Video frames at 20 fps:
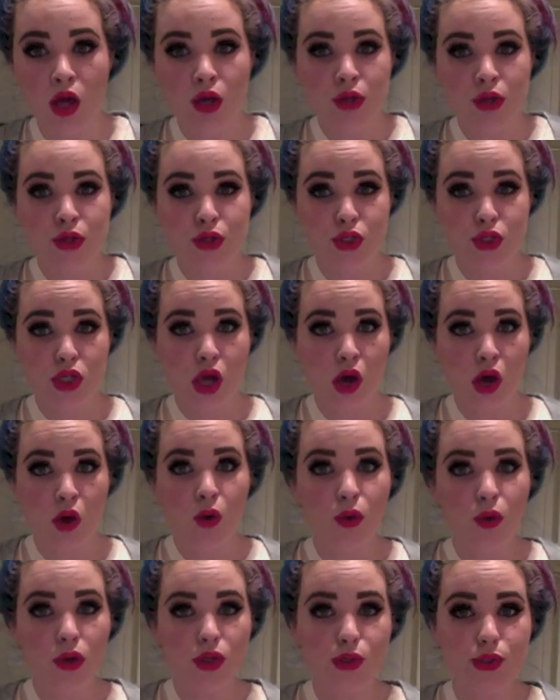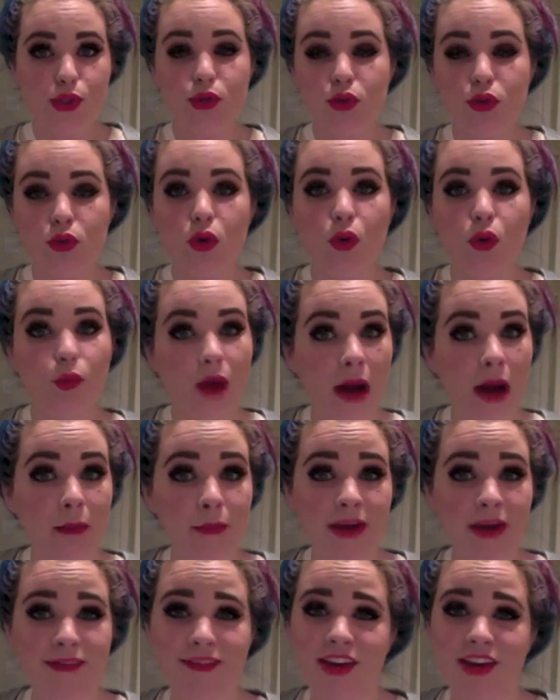So to wrap
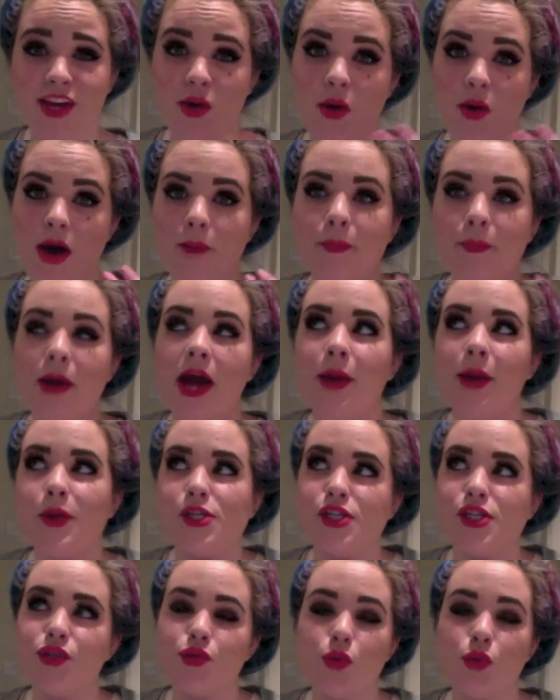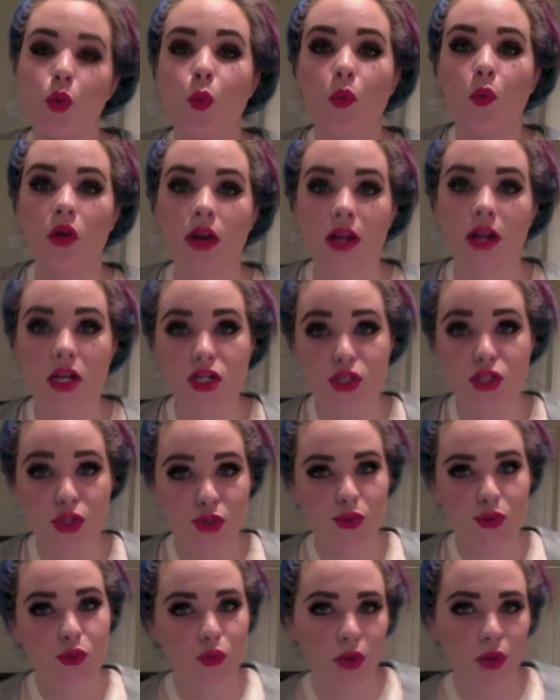my video up, I would just wanted
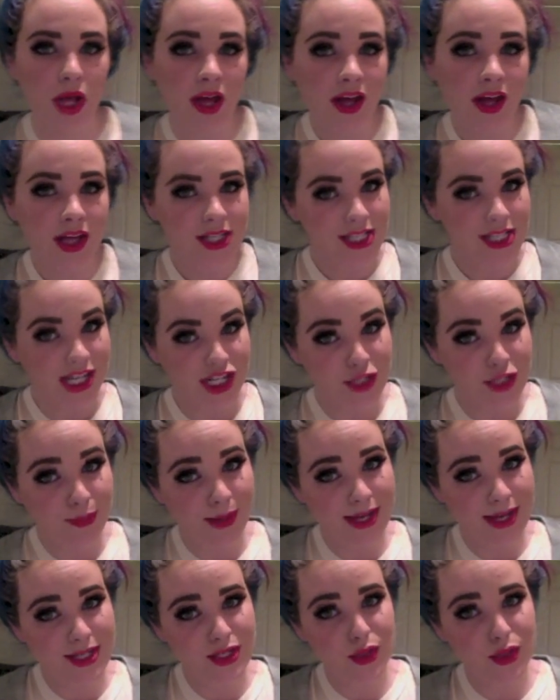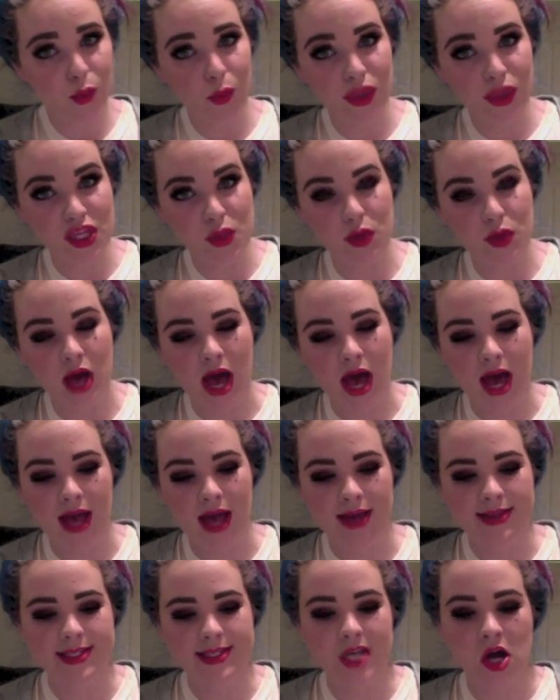to touch base with you
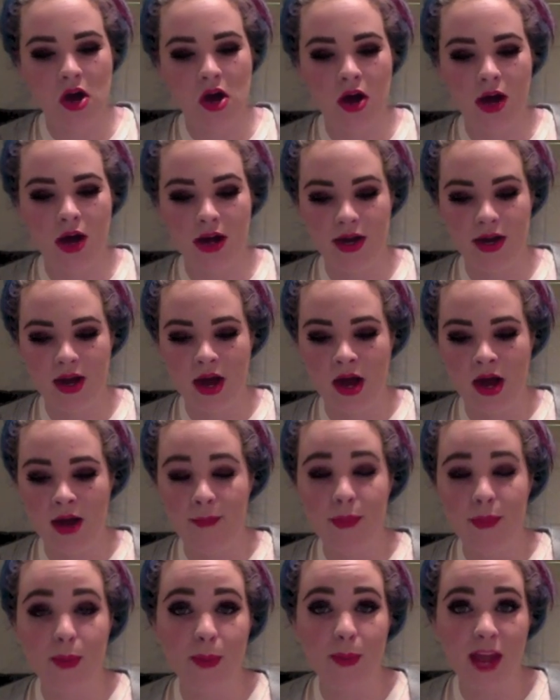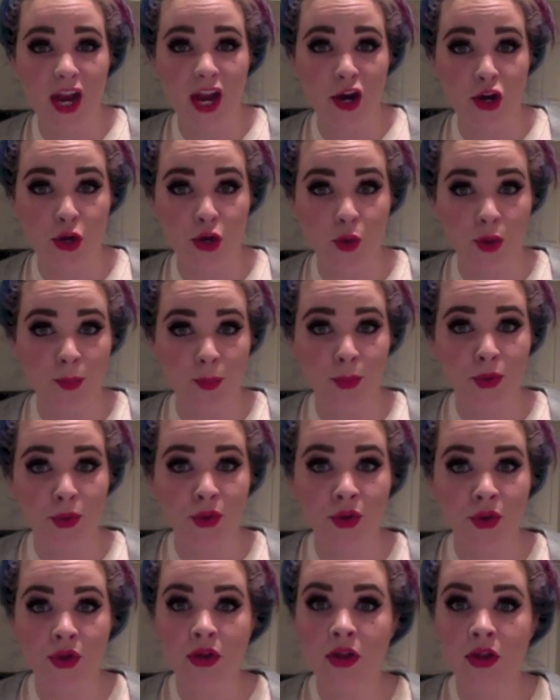guys on the
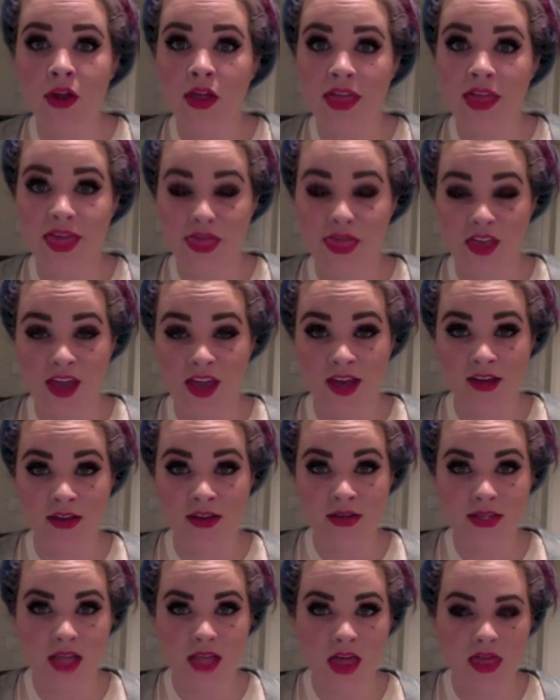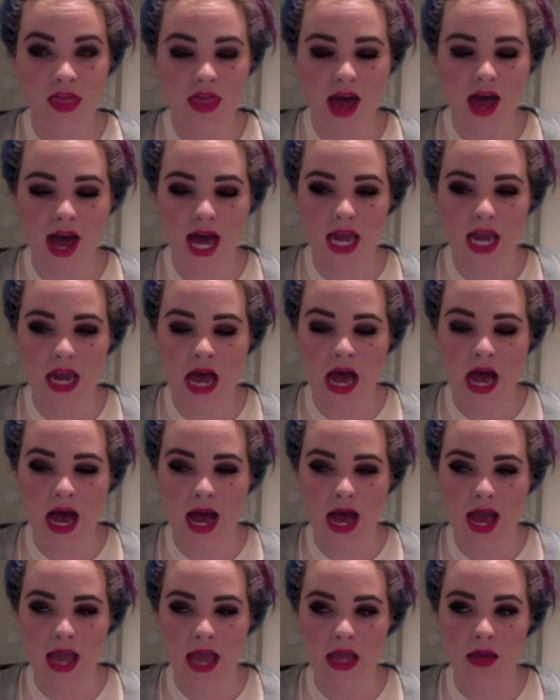paranormal things that
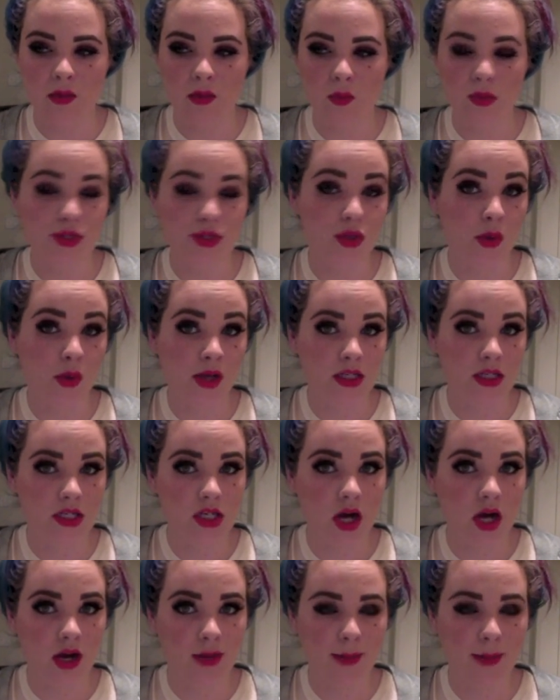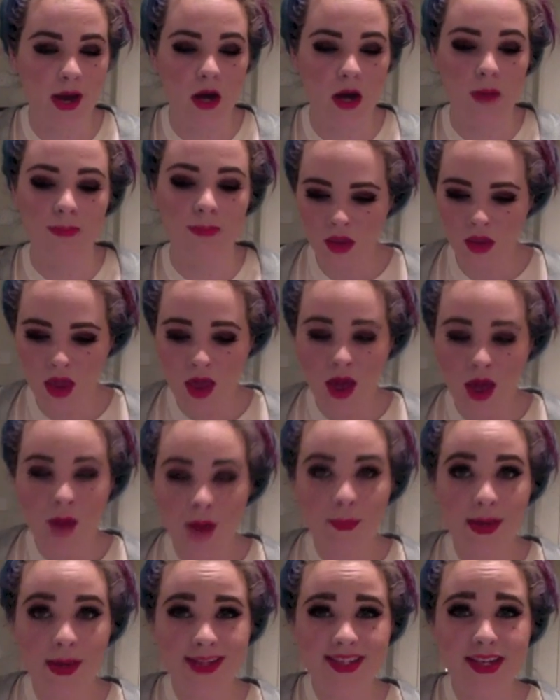I was going to talk about.
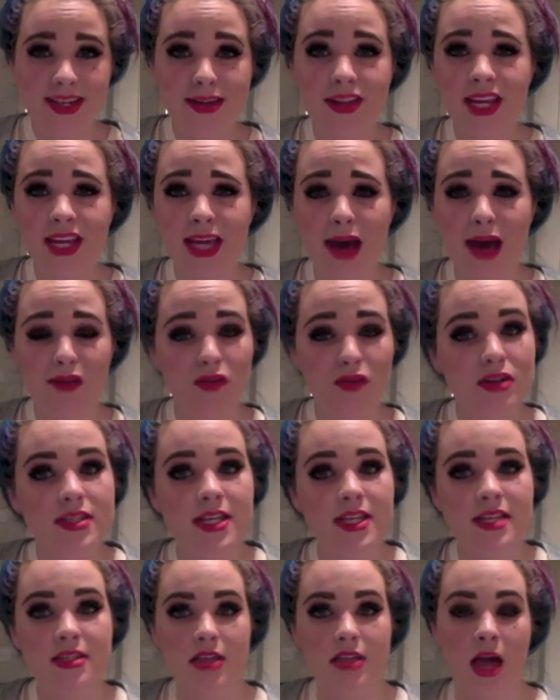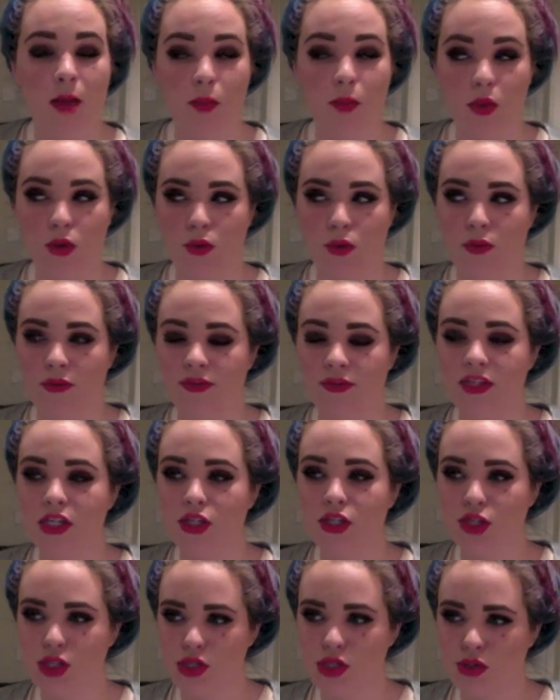Basically, ever since I moved
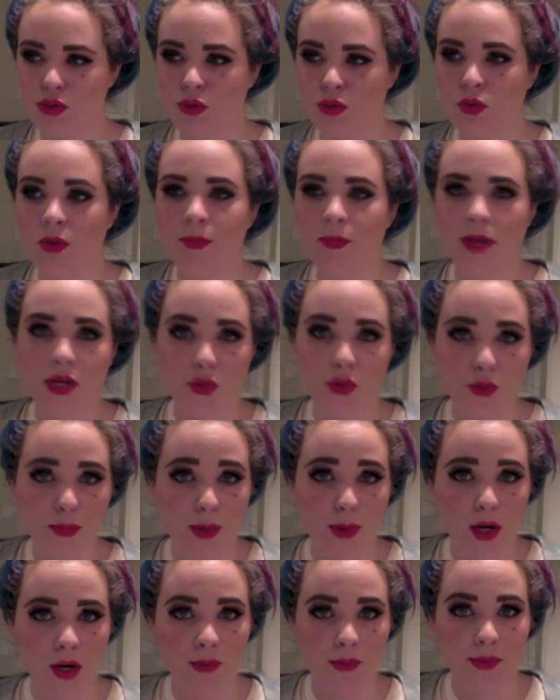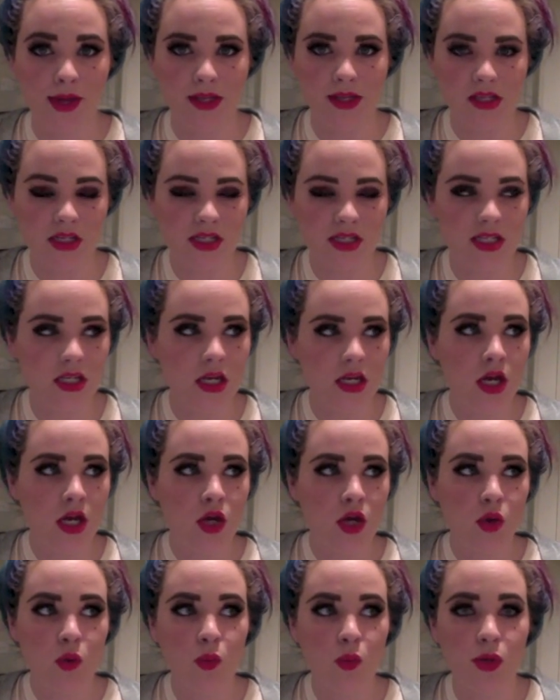to my new apartment,
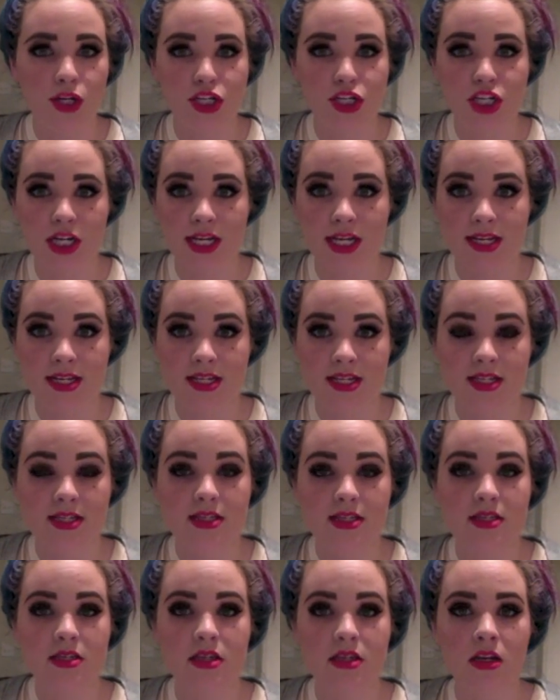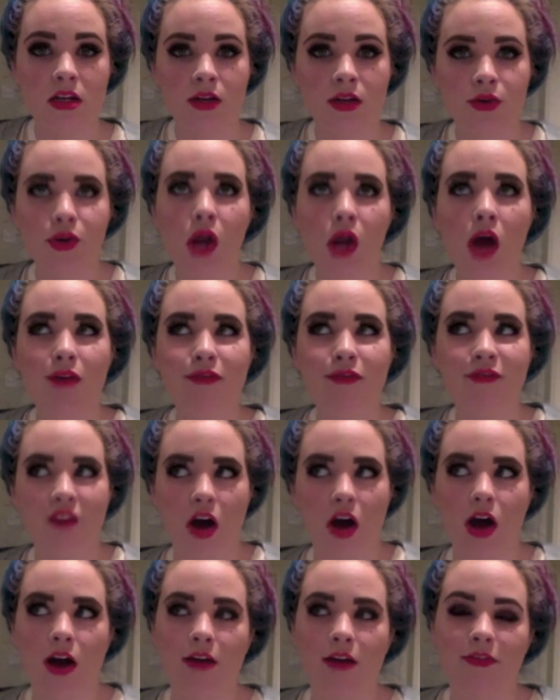which is not
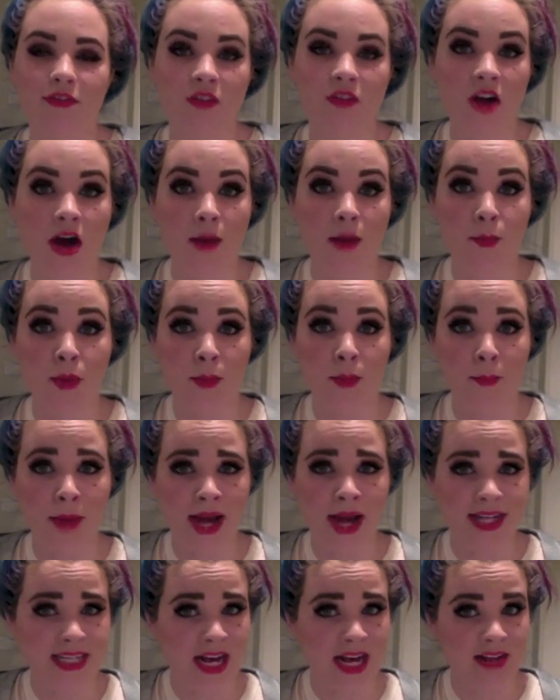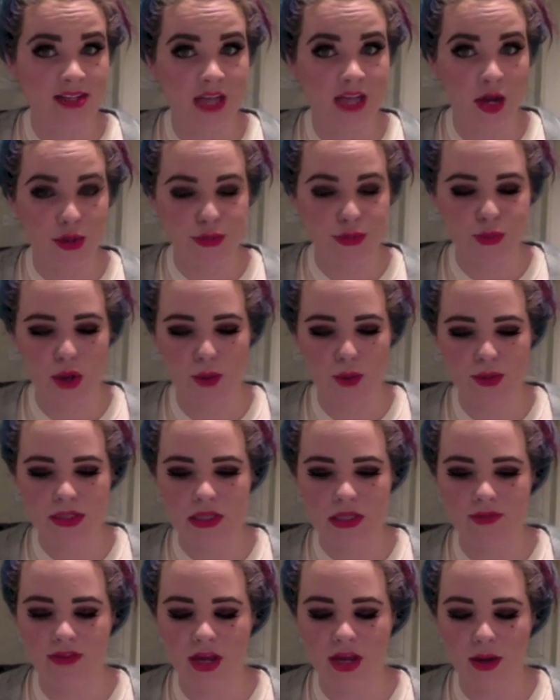far from my dad's house where I
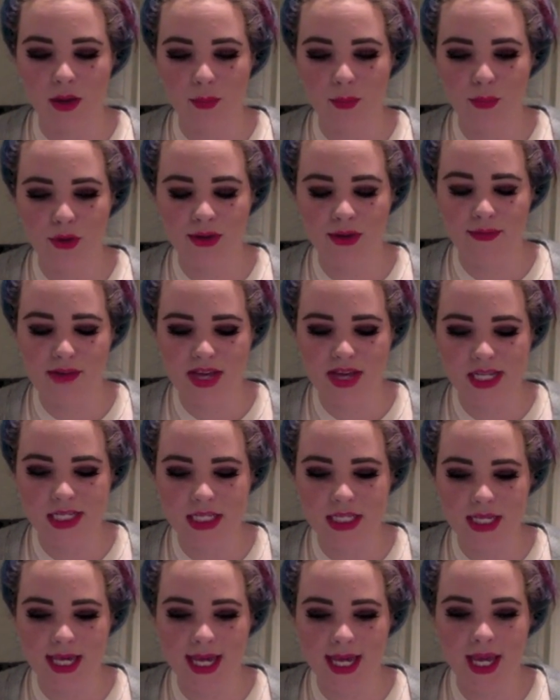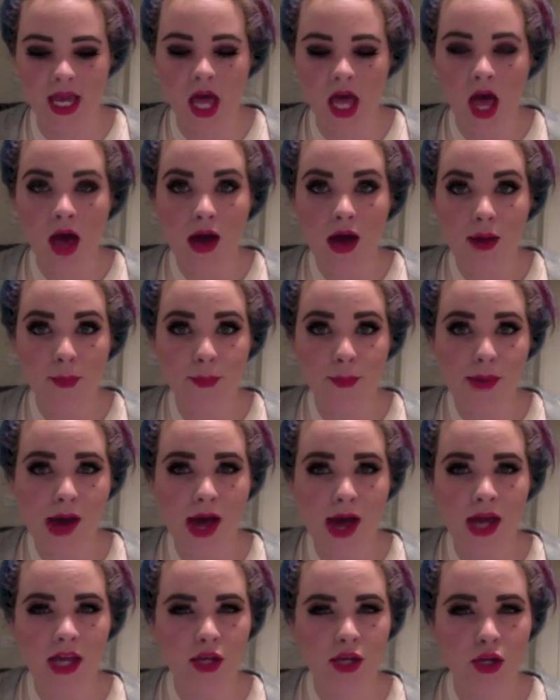was living previously,
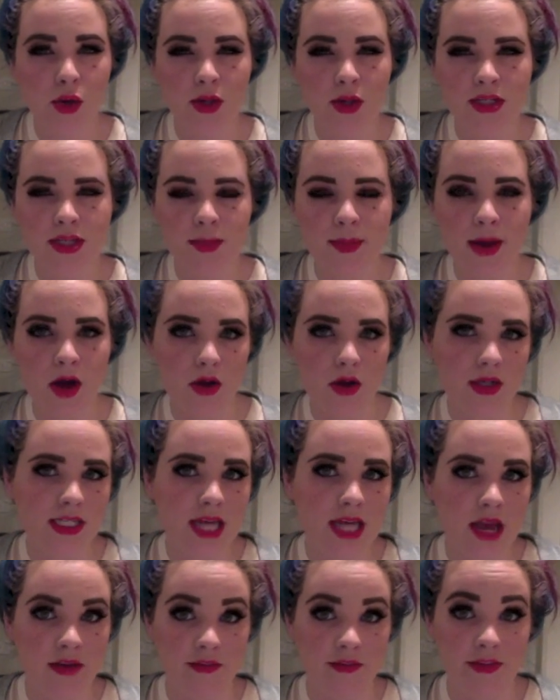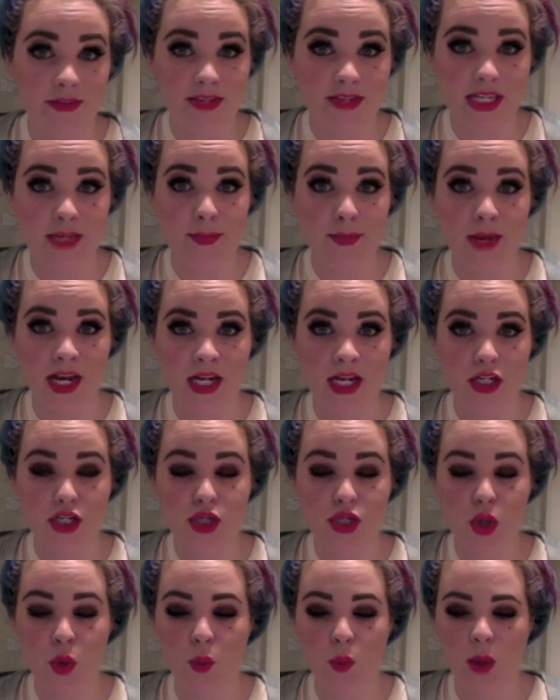but you know, it's about 10-15
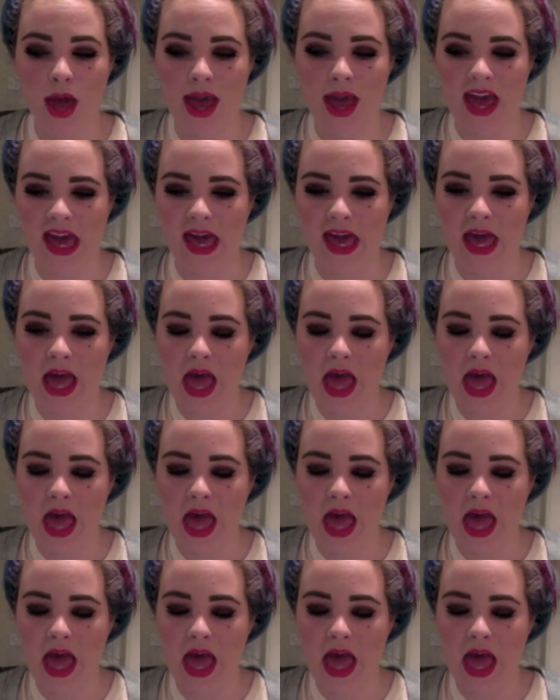minutes away,